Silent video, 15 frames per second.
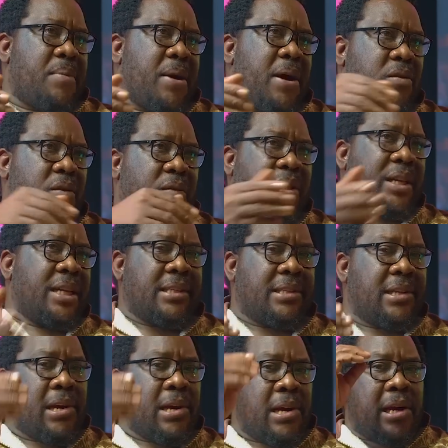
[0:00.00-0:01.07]
part of
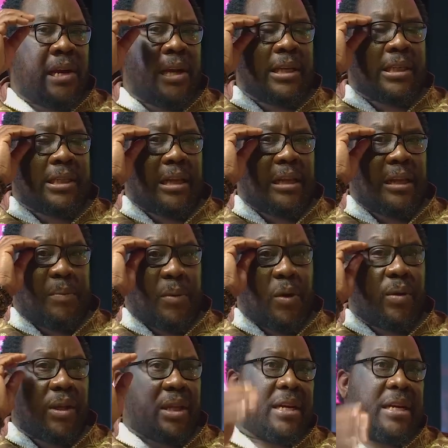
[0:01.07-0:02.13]
this is
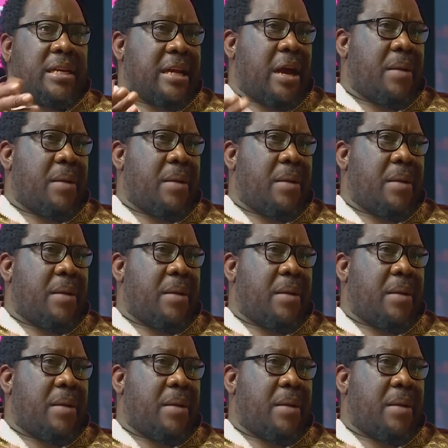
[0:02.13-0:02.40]
sleeping with it.